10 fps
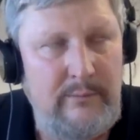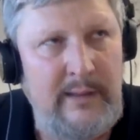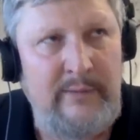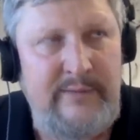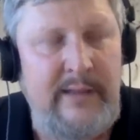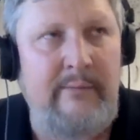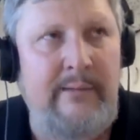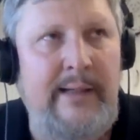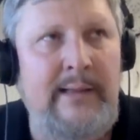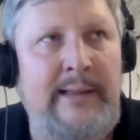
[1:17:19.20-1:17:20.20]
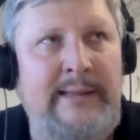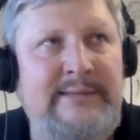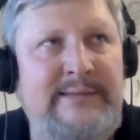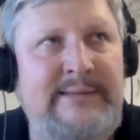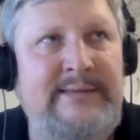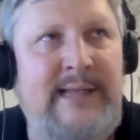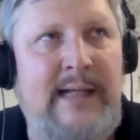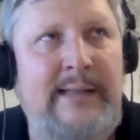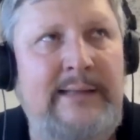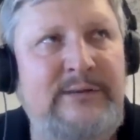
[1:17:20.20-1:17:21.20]
in theory at least,
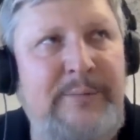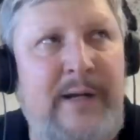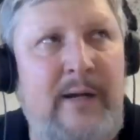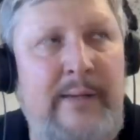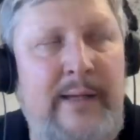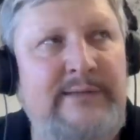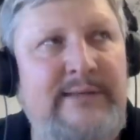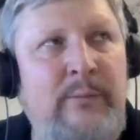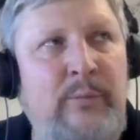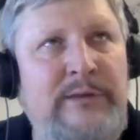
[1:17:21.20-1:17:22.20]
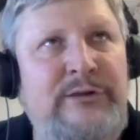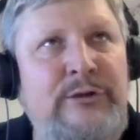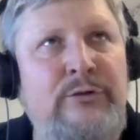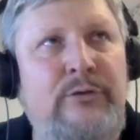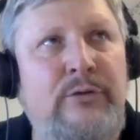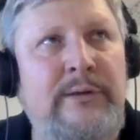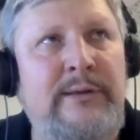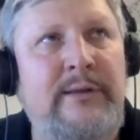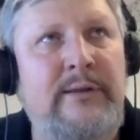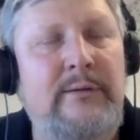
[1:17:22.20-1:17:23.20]
design experiments in which you
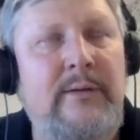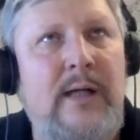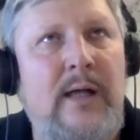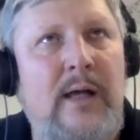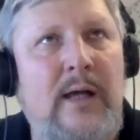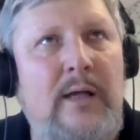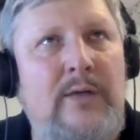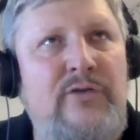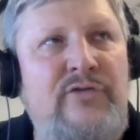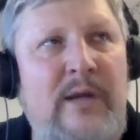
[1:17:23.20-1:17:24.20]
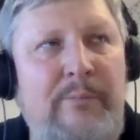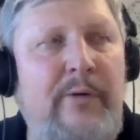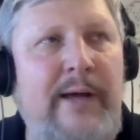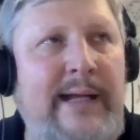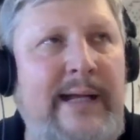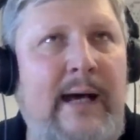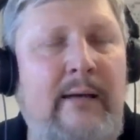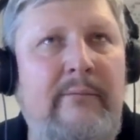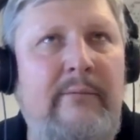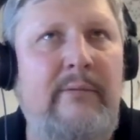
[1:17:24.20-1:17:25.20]
could separate
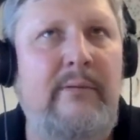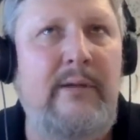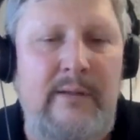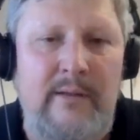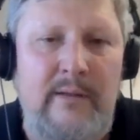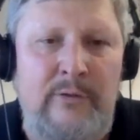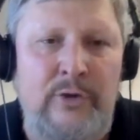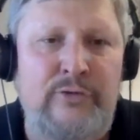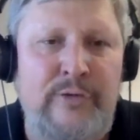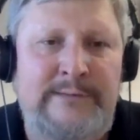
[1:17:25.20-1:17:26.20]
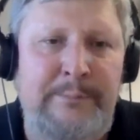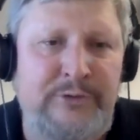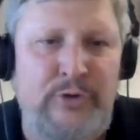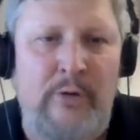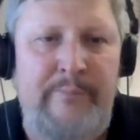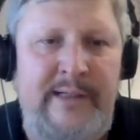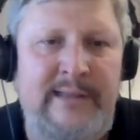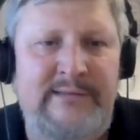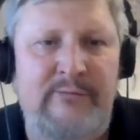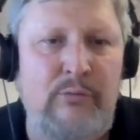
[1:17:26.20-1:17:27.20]
out nutrients absorbed
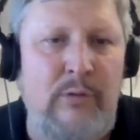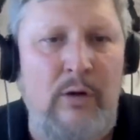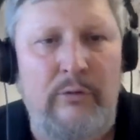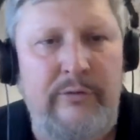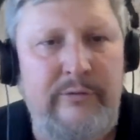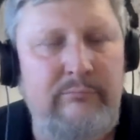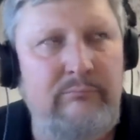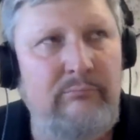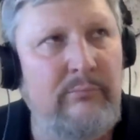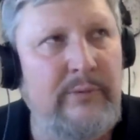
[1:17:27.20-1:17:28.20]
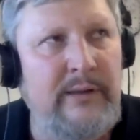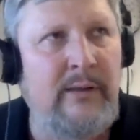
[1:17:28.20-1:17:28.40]
because of growth. Mm.